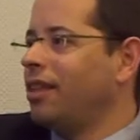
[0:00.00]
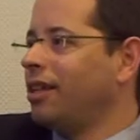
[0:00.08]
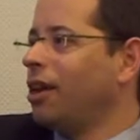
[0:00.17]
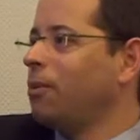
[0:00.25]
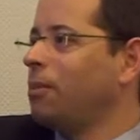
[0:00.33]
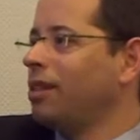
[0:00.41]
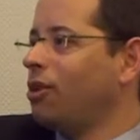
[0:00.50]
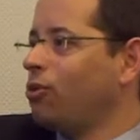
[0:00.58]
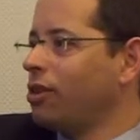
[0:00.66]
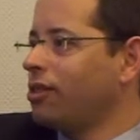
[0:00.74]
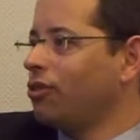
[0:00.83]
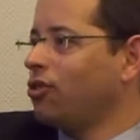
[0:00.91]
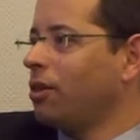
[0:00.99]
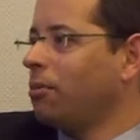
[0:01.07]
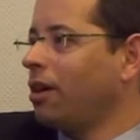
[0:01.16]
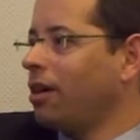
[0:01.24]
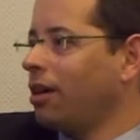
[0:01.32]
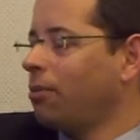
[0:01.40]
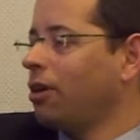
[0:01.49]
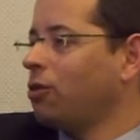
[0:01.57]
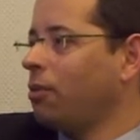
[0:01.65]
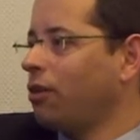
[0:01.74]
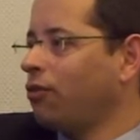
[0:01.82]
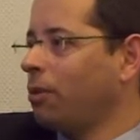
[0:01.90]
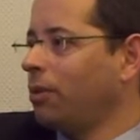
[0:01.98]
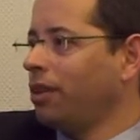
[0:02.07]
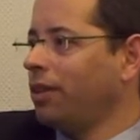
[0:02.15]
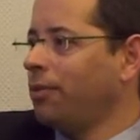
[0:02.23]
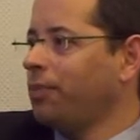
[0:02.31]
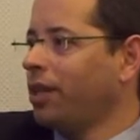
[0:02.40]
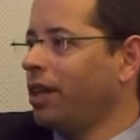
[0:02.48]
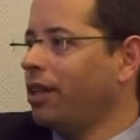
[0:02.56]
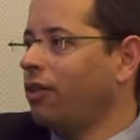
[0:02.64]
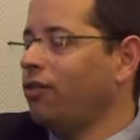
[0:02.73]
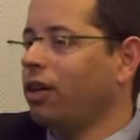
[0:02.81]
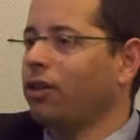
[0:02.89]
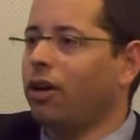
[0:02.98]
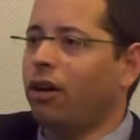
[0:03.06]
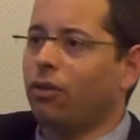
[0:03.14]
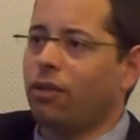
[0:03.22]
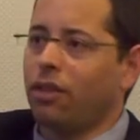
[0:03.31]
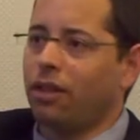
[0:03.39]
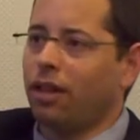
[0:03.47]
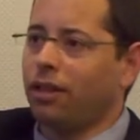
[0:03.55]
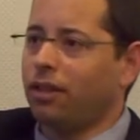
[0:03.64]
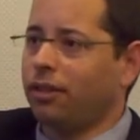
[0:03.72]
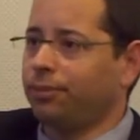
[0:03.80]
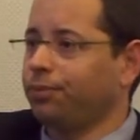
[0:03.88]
Then I made the research about my family, and I found out that